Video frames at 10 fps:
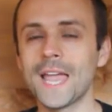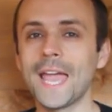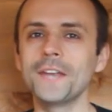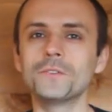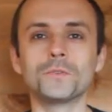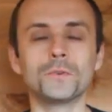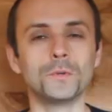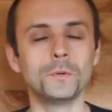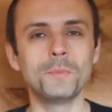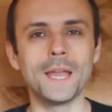and on
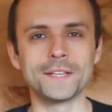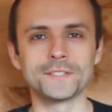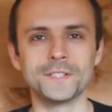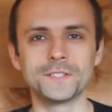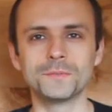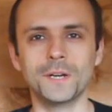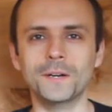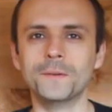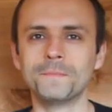Google Plus as well.